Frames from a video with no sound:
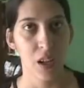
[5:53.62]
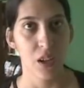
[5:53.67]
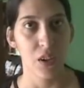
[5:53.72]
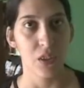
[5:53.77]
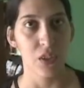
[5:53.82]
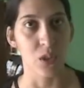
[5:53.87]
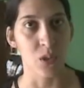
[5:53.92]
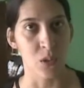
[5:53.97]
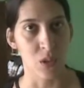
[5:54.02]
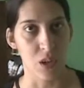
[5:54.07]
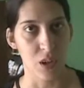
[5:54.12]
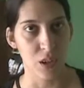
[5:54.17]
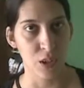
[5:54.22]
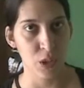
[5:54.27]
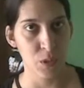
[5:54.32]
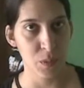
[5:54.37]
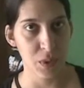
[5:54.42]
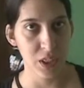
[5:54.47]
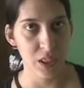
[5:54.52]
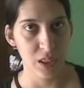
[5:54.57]
Your
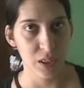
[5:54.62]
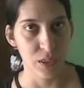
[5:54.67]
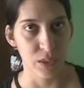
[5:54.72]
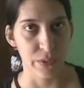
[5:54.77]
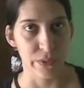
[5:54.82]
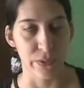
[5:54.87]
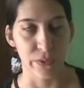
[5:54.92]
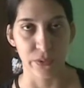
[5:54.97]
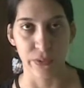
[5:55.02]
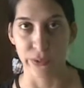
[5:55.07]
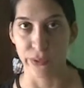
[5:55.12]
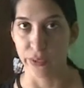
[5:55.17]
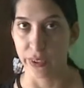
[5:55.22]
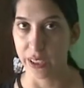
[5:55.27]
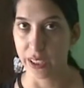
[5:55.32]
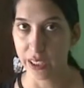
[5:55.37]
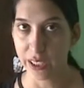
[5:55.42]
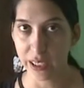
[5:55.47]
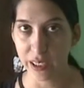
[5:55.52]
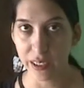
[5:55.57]
argument
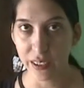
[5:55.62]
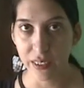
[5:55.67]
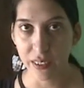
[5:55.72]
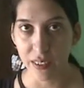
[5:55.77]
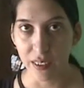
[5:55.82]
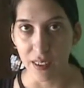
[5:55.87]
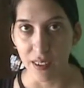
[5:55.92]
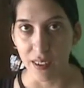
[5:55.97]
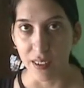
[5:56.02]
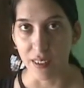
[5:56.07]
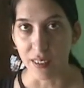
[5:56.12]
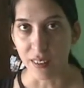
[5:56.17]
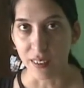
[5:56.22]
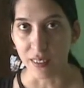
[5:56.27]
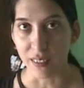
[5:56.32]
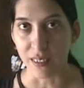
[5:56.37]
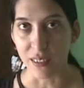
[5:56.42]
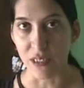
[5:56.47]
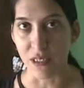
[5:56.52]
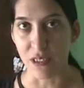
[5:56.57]
really
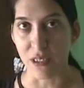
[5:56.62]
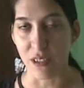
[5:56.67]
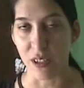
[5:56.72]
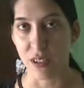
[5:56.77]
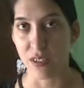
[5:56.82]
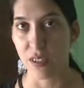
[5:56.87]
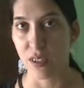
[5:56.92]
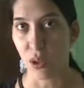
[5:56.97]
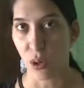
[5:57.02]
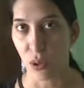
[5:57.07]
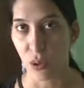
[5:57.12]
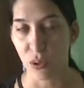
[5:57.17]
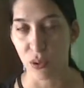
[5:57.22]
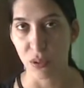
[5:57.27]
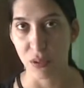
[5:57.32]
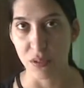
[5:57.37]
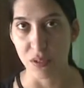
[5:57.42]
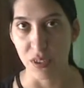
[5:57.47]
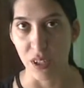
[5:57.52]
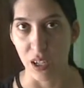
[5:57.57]
doesn't
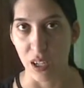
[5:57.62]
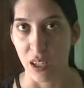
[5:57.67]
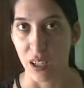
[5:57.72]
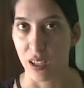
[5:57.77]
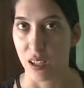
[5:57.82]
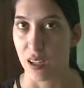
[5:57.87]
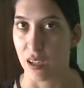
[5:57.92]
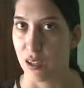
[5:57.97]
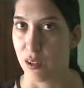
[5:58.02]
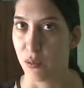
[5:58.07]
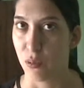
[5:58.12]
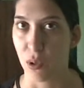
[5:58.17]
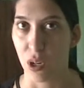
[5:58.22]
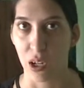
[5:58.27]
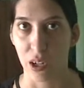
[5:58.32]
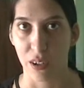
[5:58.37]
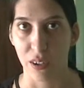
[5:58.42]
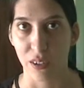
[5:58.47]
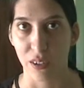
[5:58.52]
hold any water.